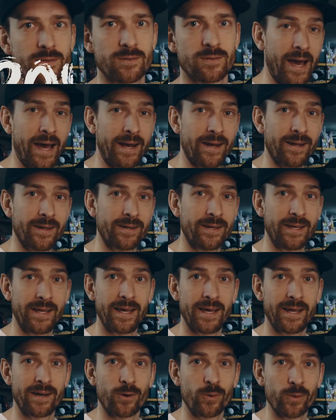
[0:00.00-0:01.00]
And he
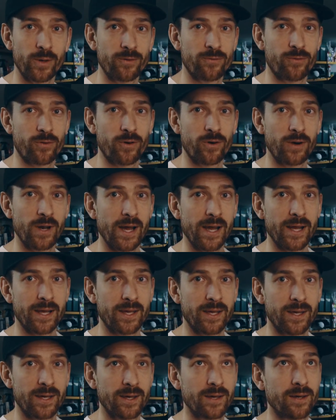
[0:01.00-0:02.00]
had owned it for like
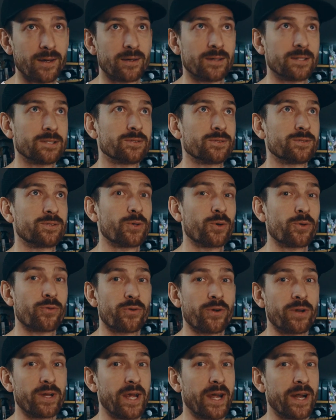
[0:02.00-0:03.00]

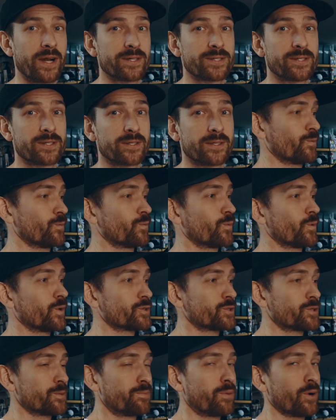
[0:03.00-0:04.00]
2-3 years,
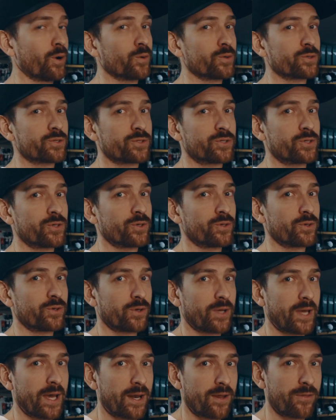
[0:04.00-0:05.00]
was supposed to
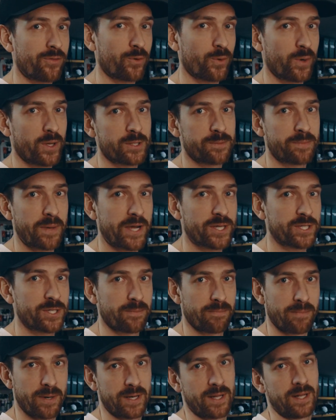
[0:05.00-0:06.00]
get it through the
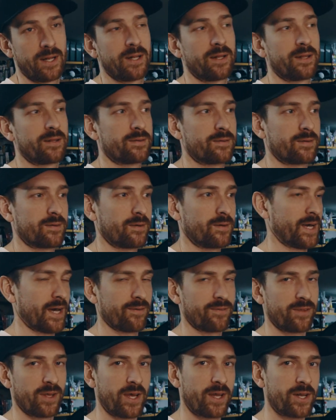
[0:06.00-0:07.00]
inspection but didn't
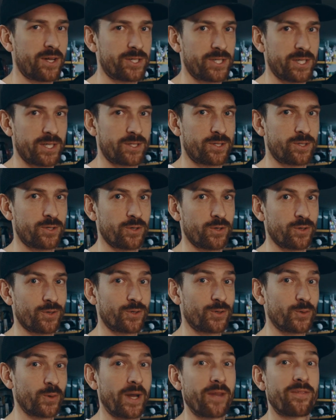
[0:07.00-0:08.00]
have the energy to
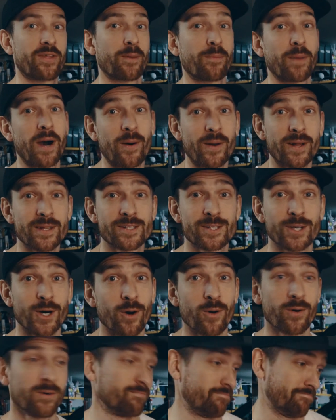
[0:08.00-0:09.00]
do anything about it,
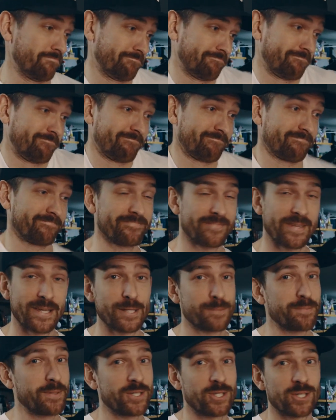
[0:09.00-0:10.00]
so
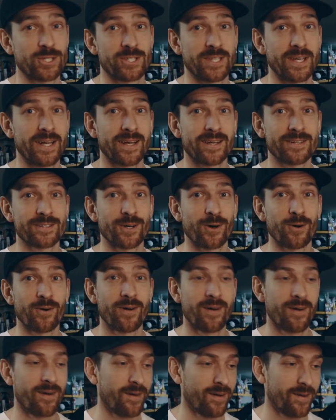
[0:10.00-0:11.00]
it's been just sitting. So
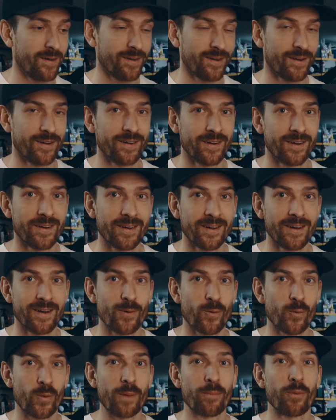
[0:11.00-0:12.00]

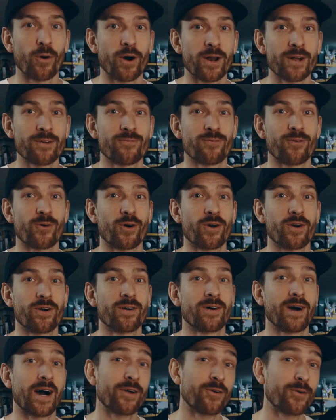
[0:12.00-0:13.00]
we bought it for
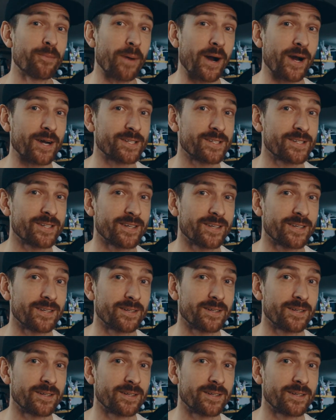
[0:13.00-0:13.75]
100 bucks.